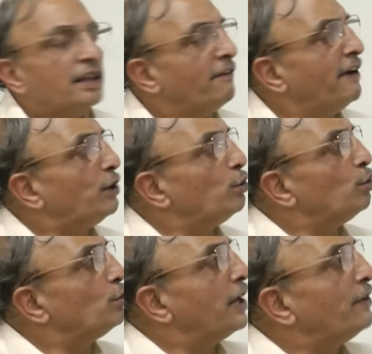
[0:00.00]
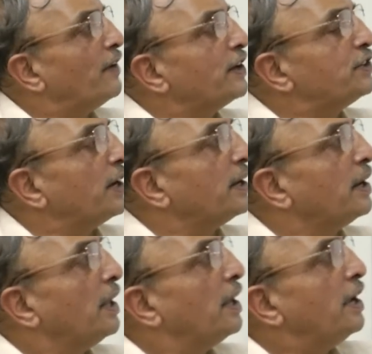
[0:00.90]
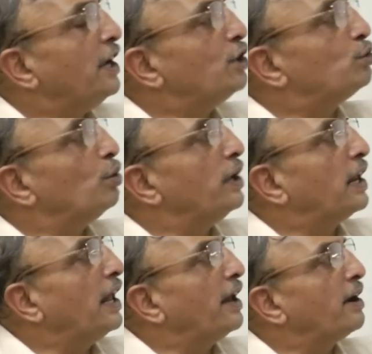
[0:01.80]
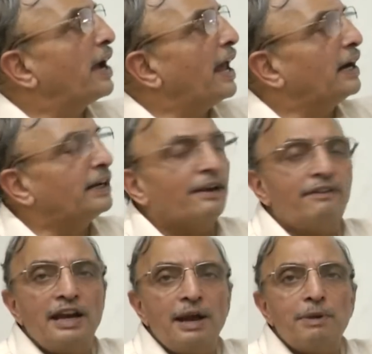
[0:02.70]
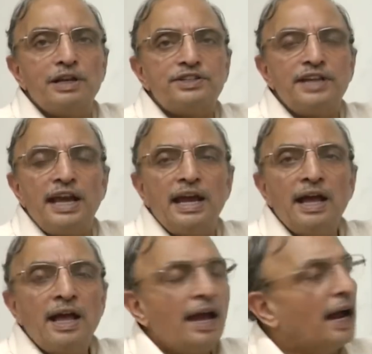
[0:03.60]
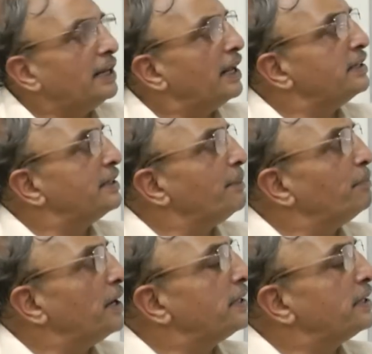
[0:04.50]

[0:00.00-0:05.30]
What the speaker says: The way to use that function is to declare a character variable C and then simply